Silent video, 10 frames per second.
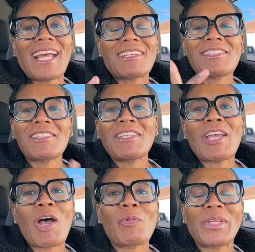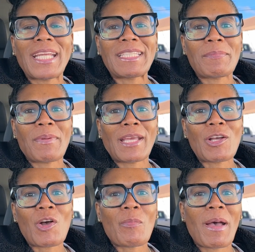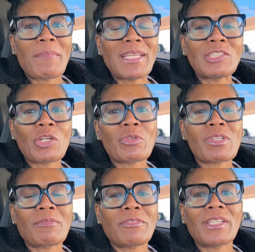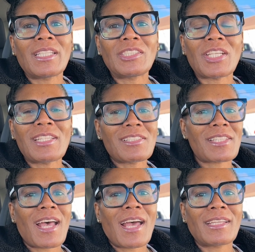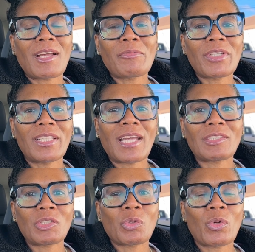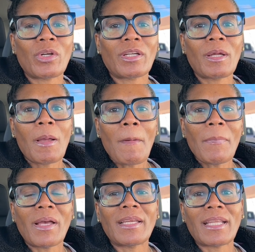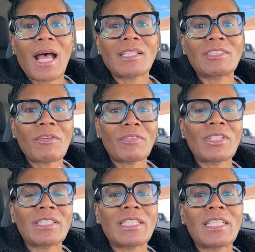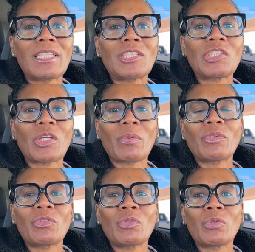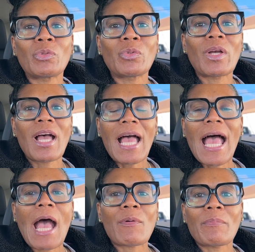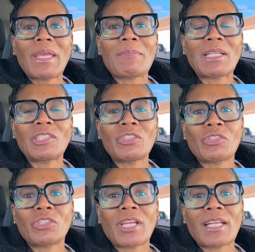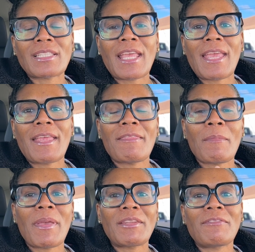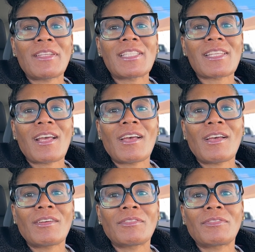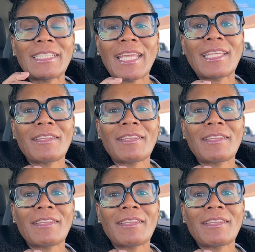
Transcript: I'll see y'all when I get back home. I may show some footage inside. I'm really not sure, but I'll definitely share with you how I'll make my ginger shots and the benefits of taking